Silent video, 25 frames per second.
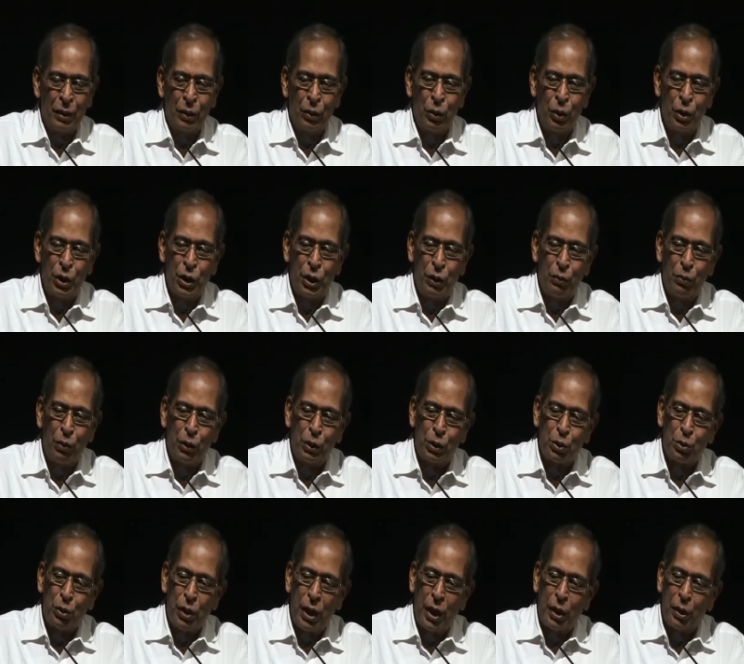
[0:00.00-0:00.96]
Guruji,
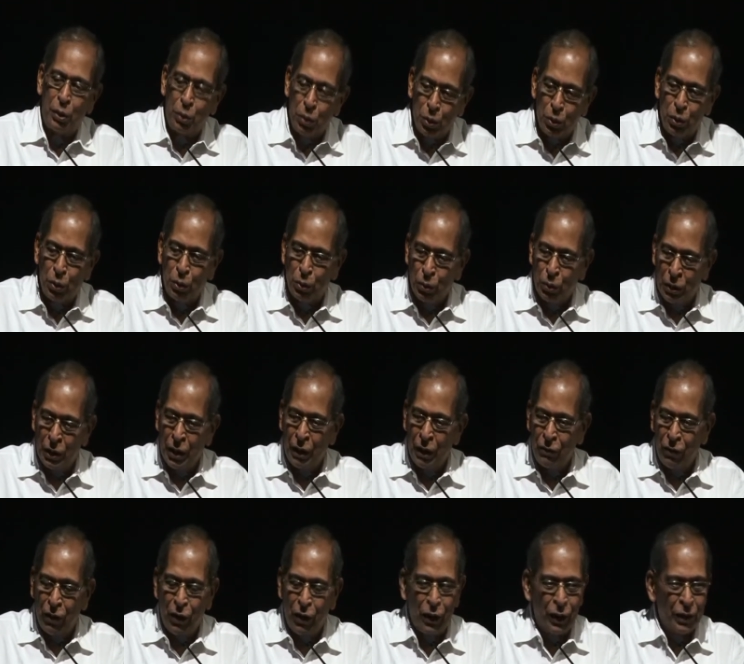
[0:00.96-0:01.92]
what should I do in the
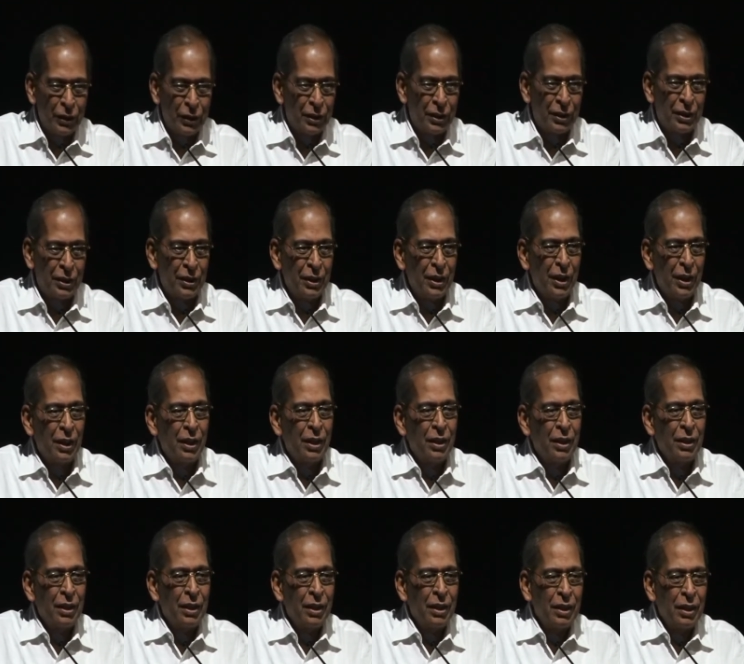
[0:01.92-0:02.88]
forest?
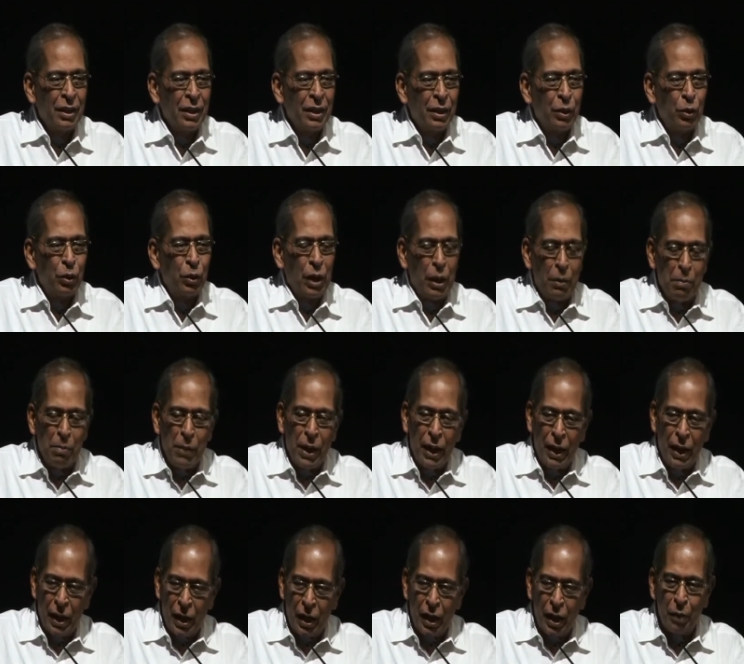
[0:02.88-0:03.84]
You come
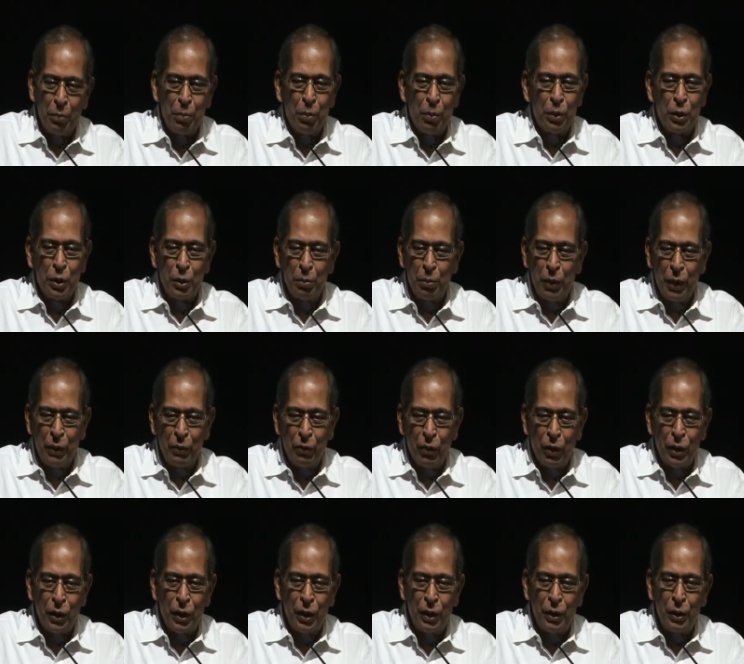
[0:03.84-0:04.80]
back and report to me
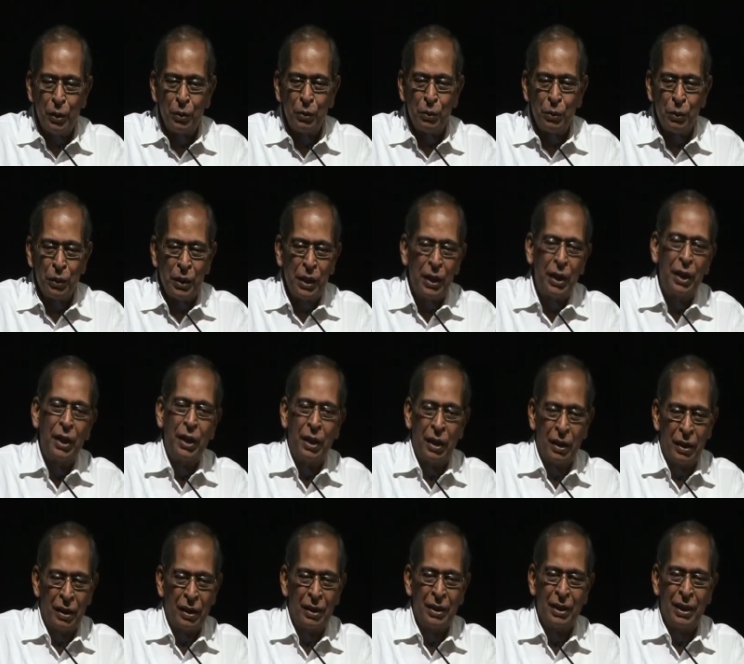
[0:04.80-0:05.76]
what did you
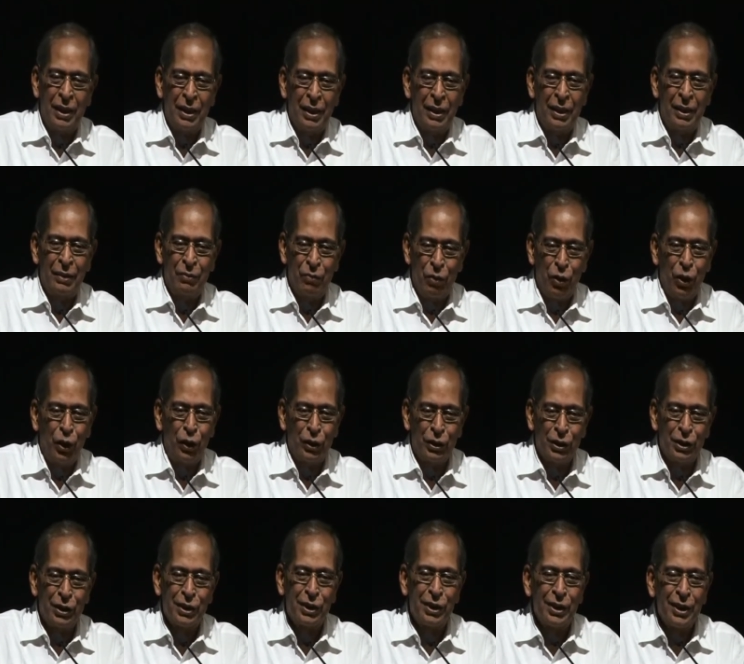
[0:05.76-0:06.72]
hear in the
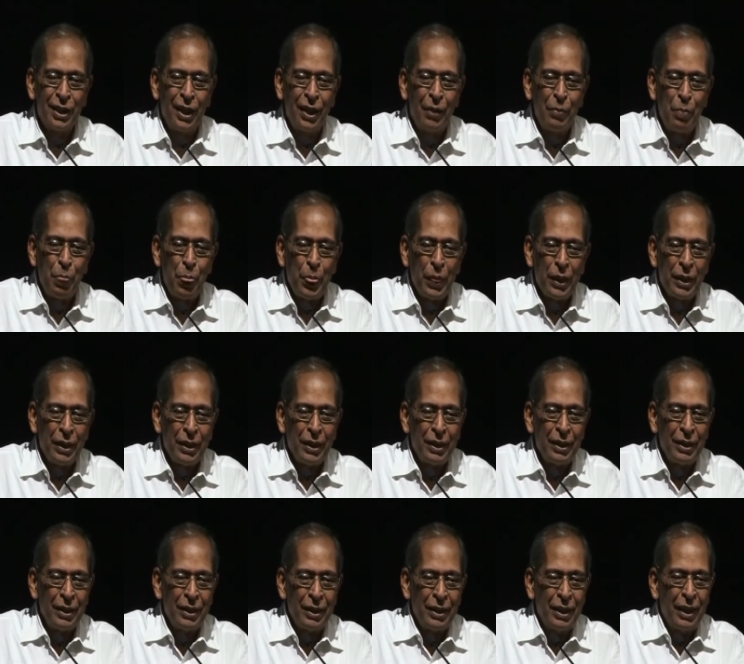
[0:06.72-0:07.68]
forest.
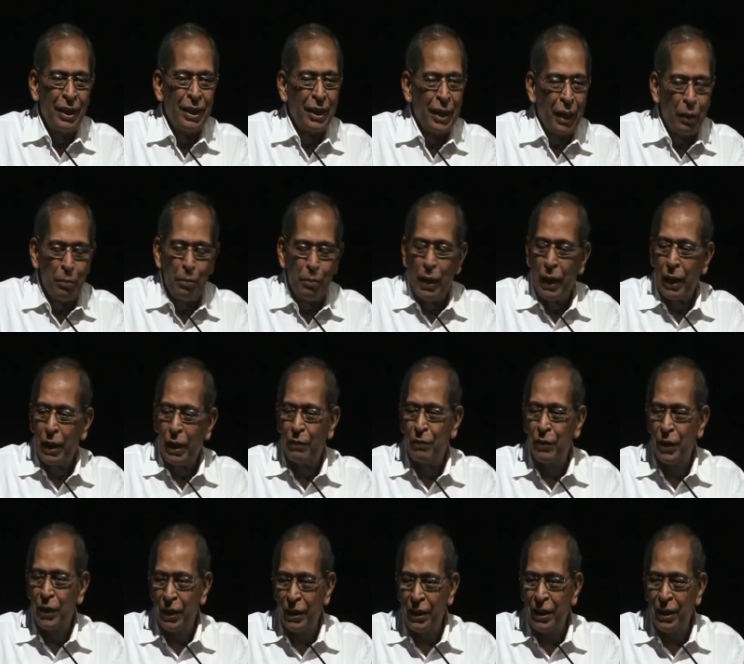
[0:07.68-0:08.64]
He came back
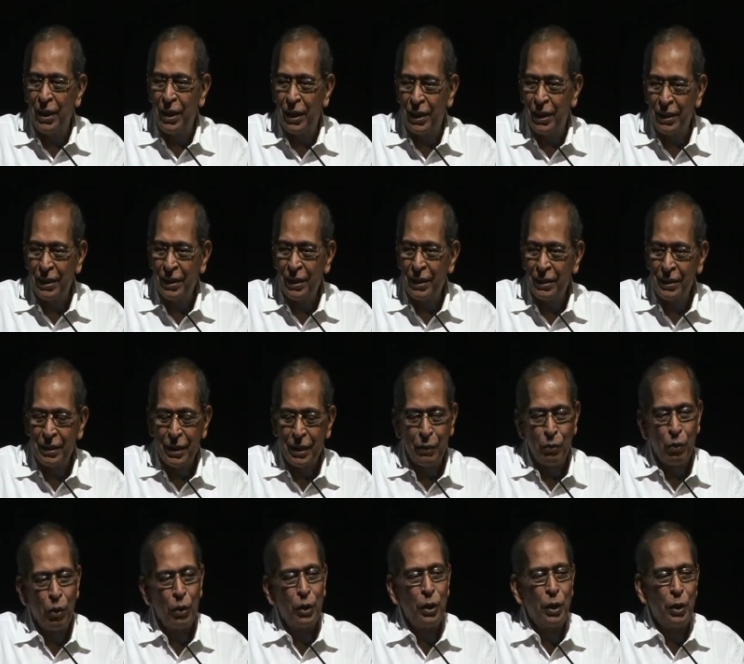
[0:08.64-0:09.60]
after a year. I
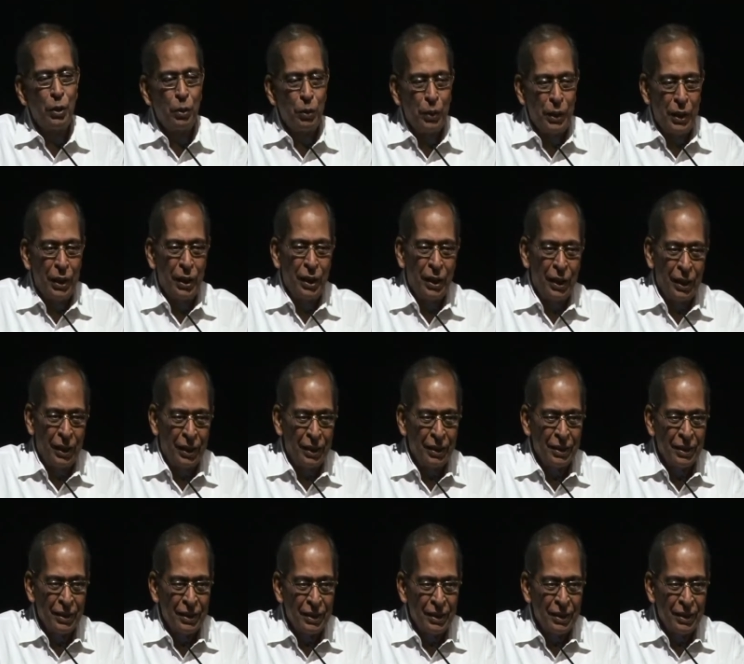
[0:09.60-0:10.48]
said, What did you hear?